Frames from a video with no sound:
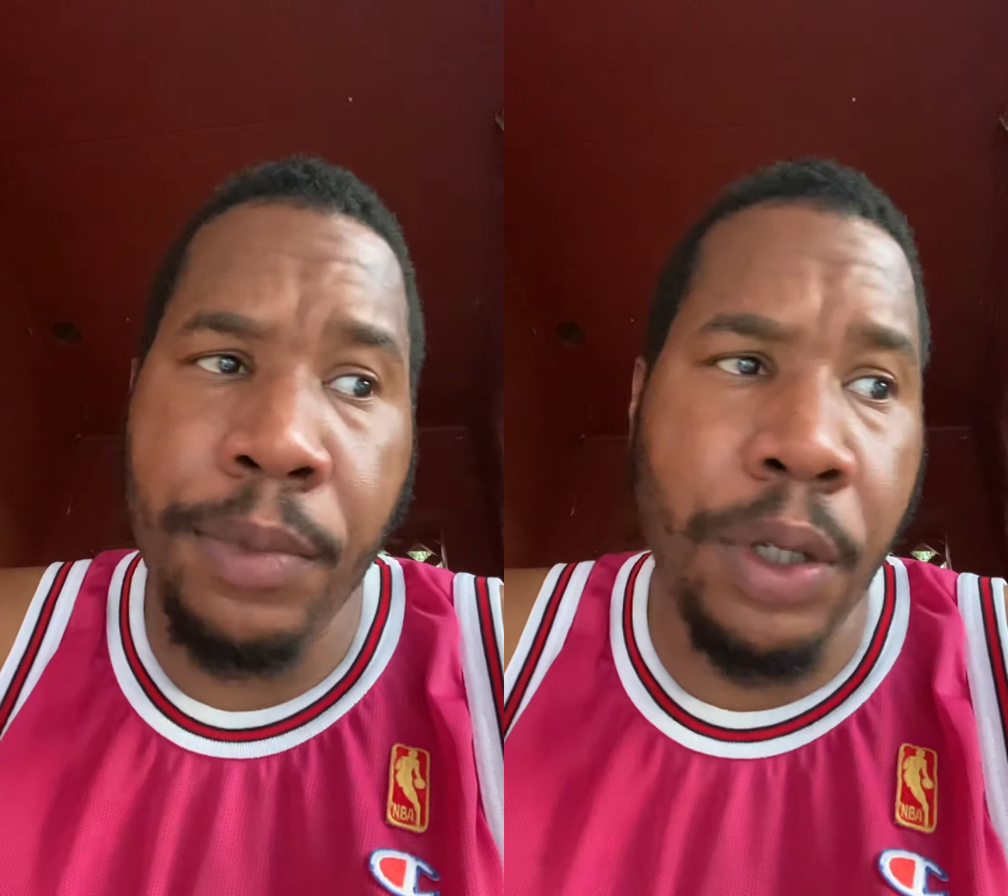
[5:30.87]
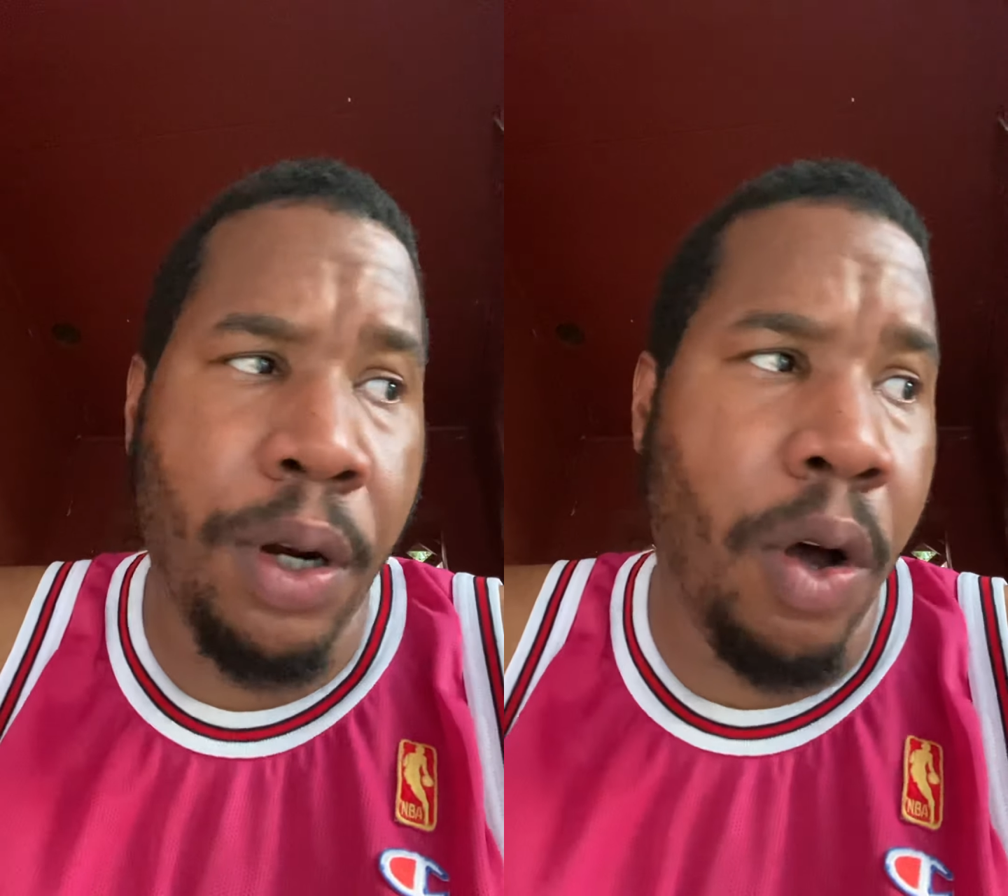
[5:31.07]

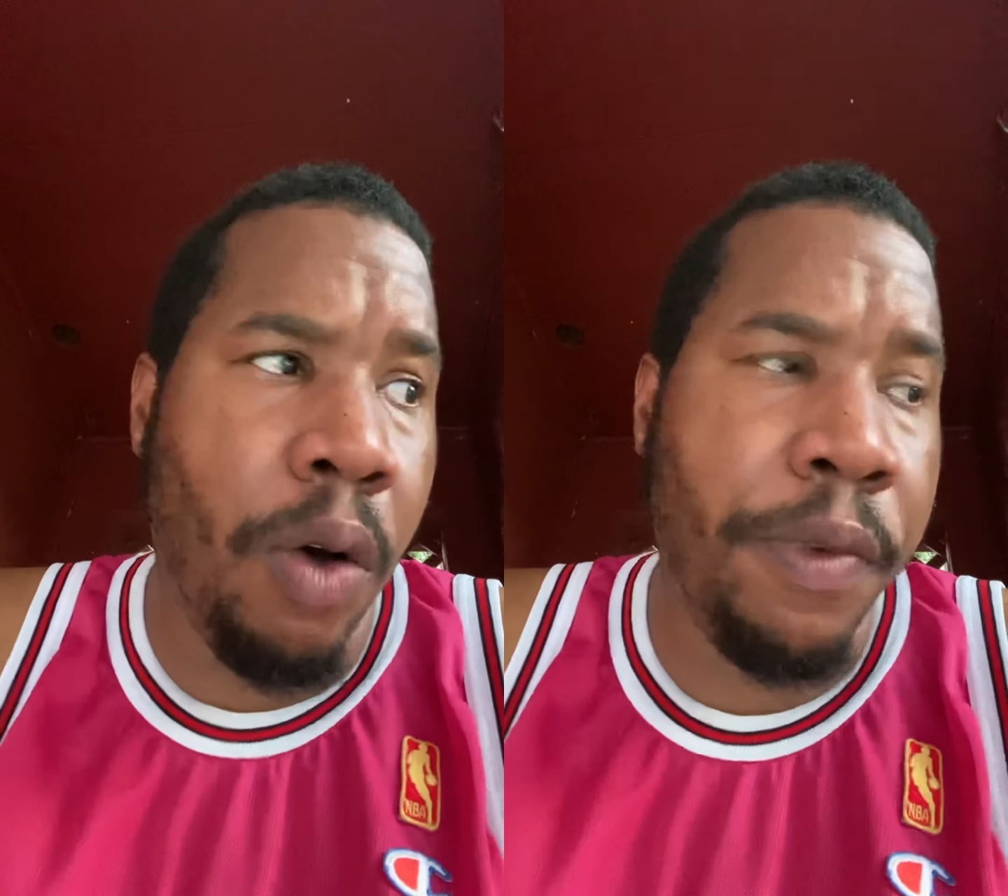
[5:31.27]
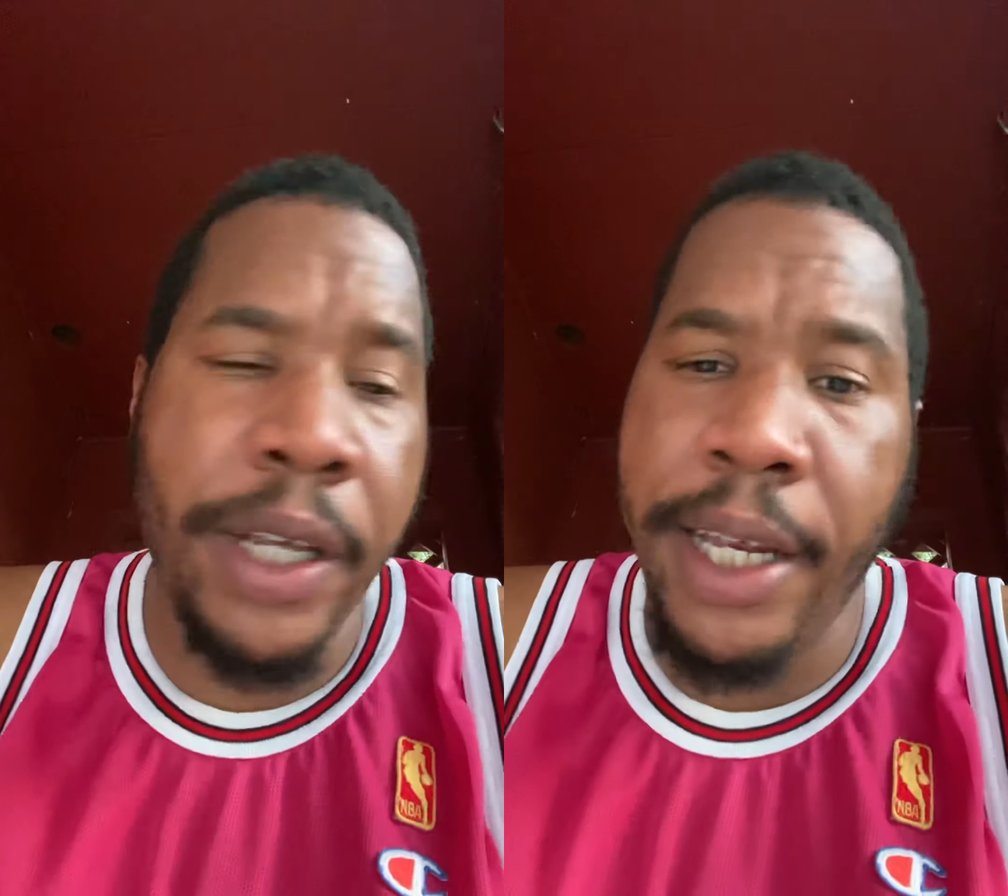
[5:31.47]
you know,
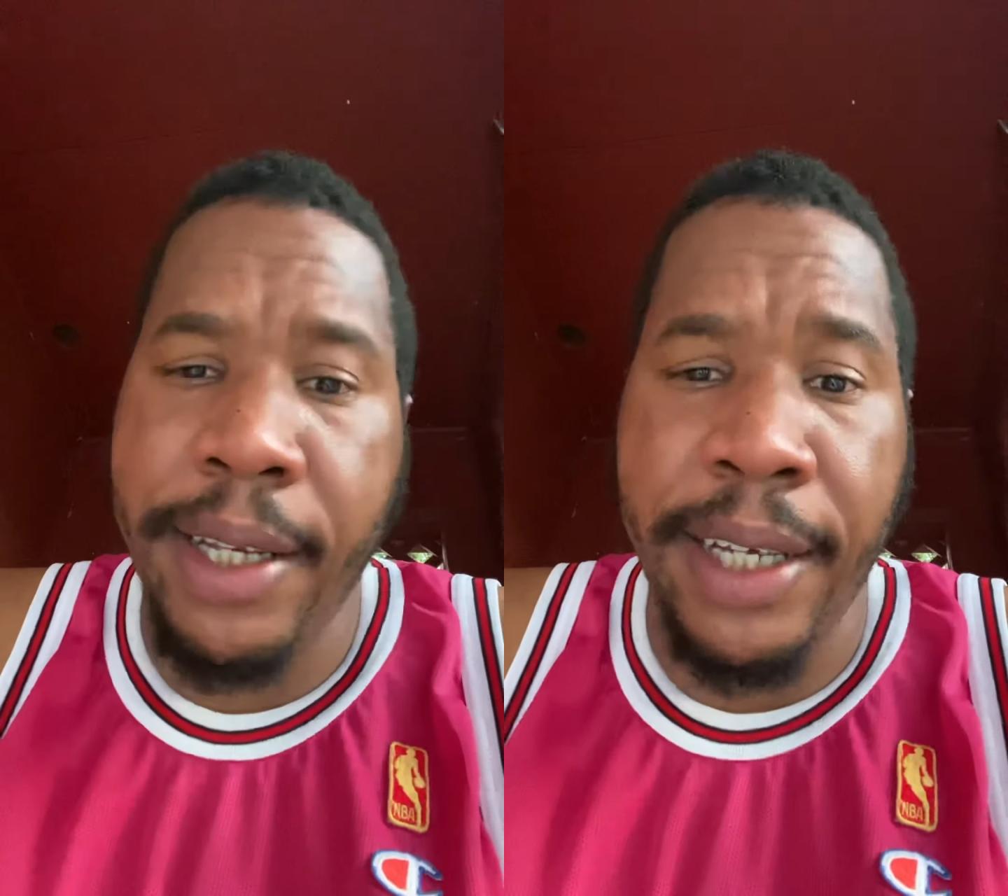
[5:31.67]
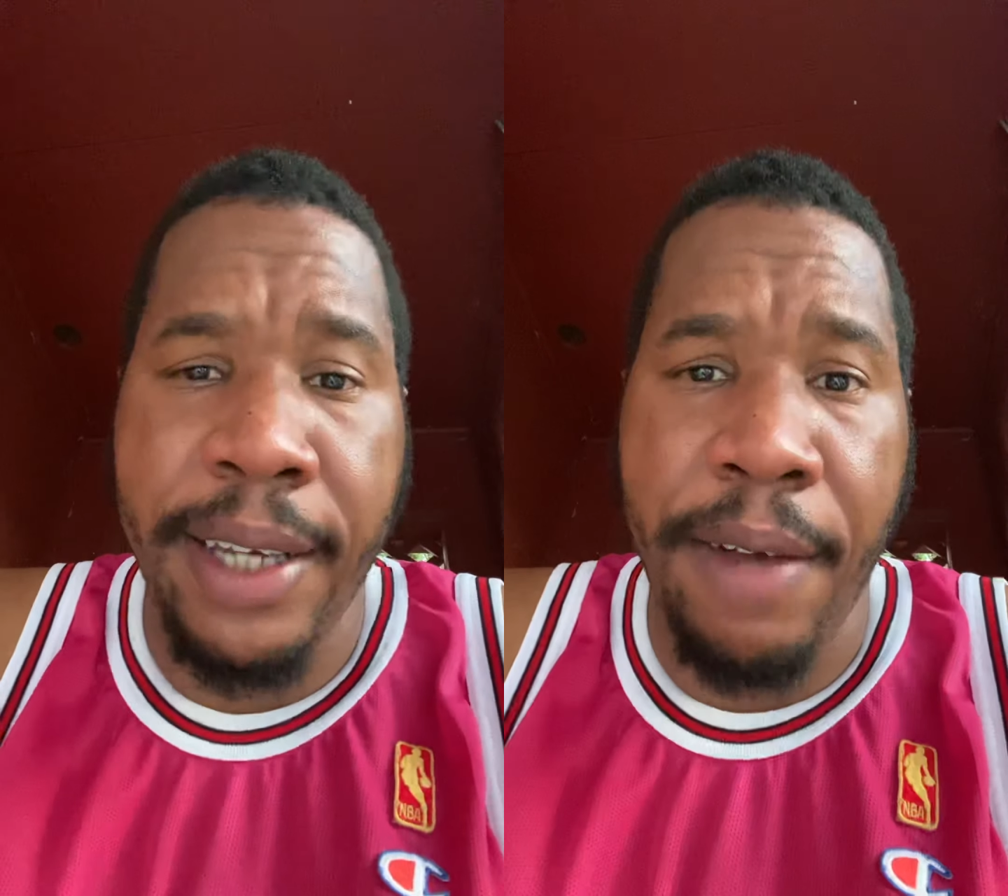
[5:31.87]
hopefully he
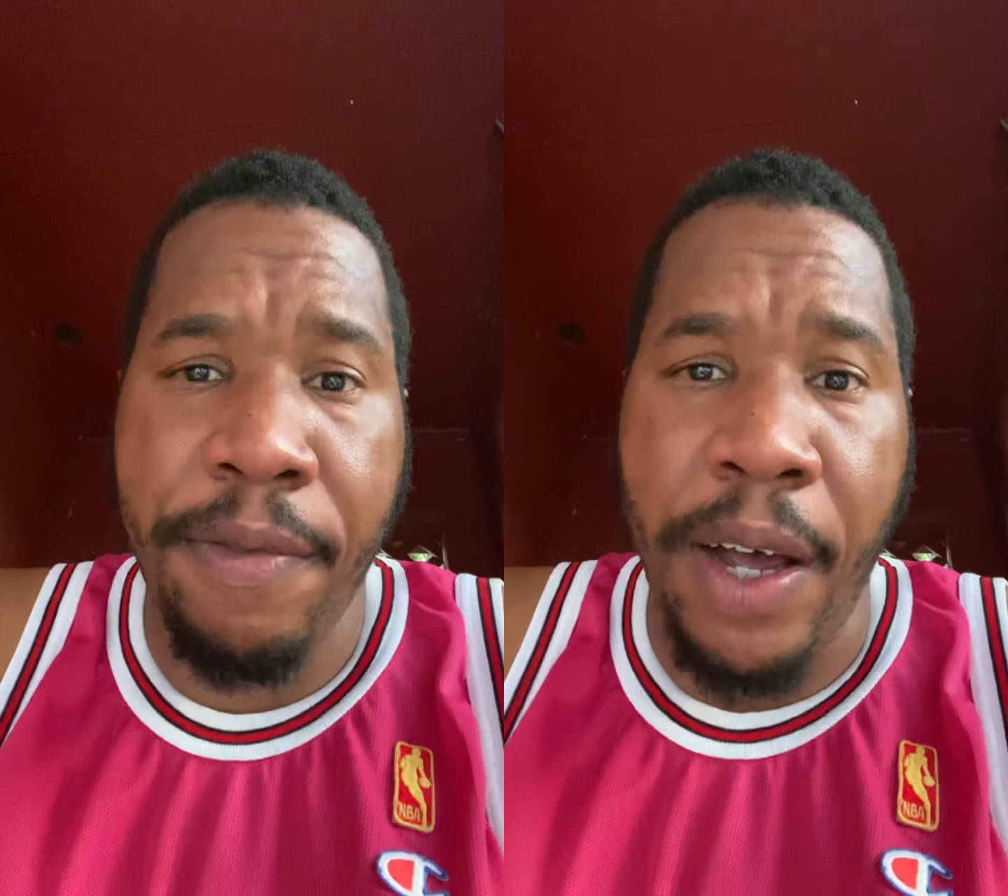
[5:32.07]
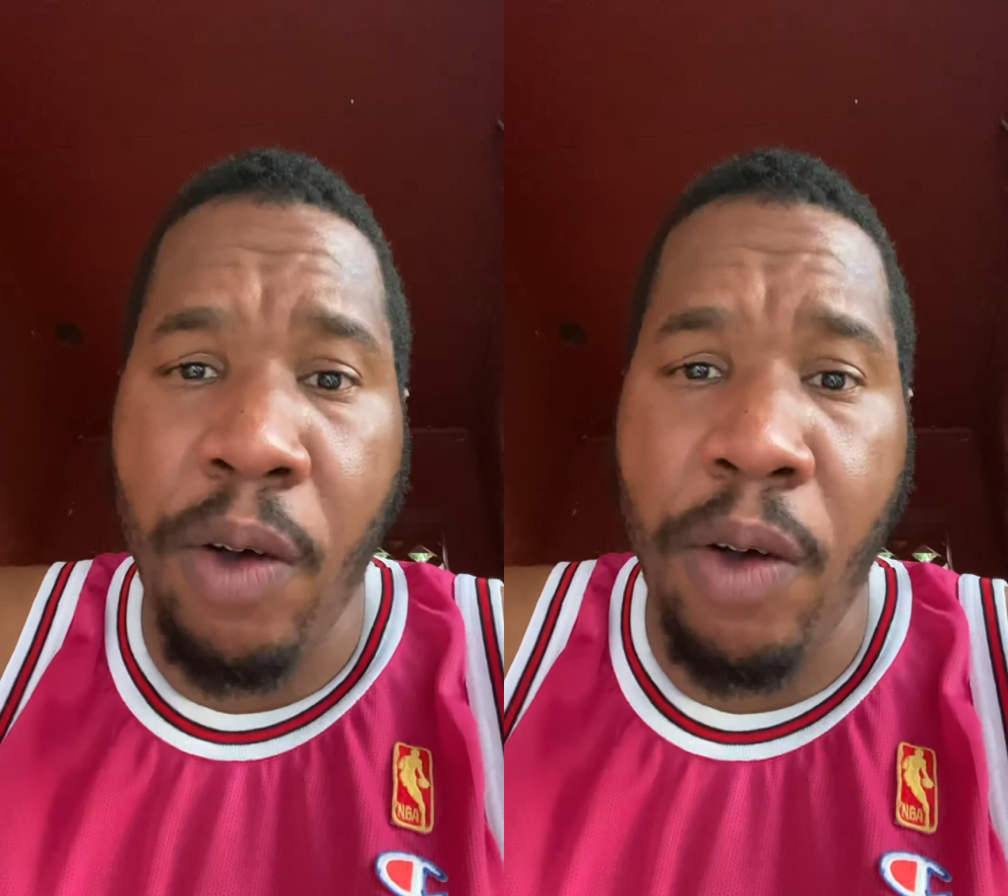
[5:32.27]
takes that fight.